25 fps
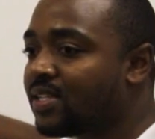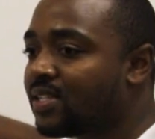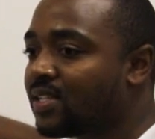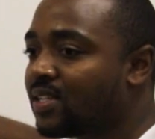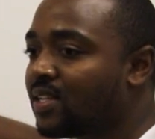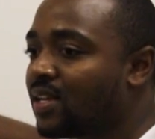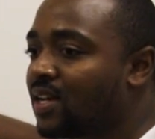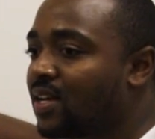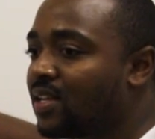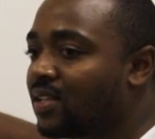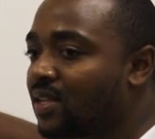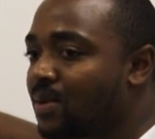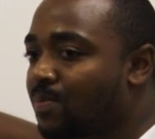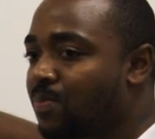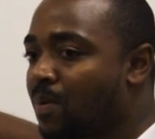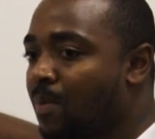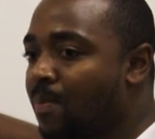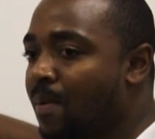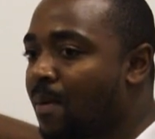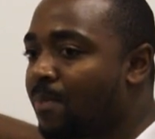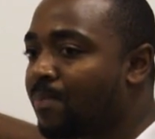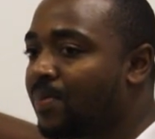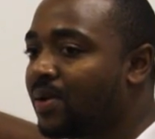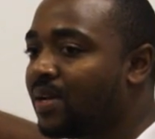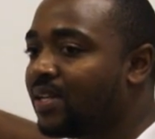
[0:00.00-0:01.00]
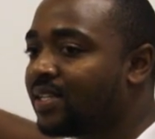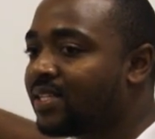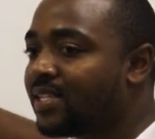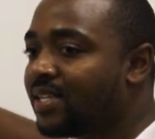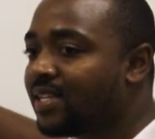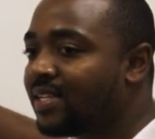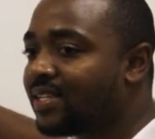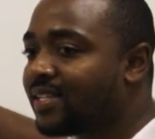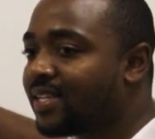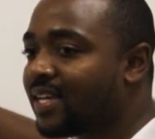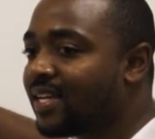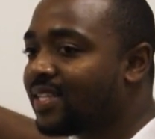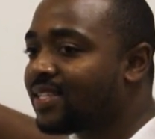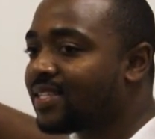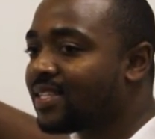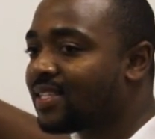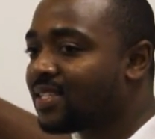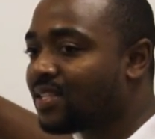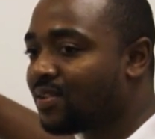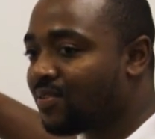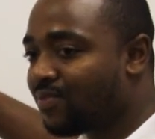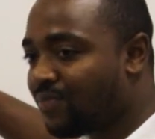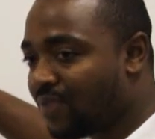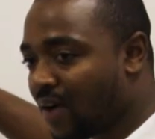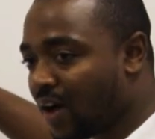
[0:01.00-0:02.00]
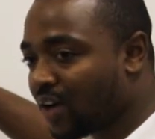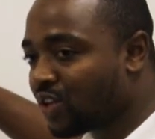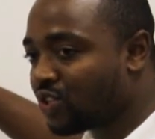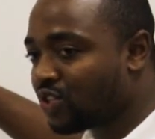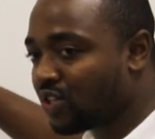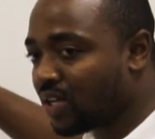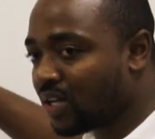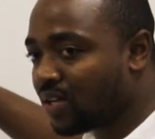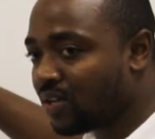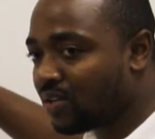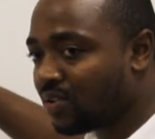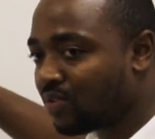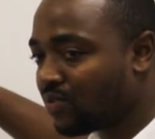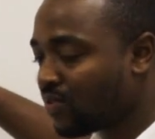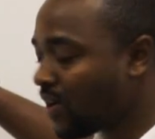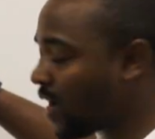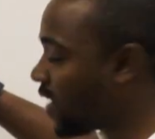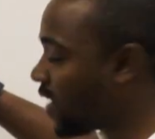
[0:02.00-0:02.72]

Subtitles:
as the probability density function,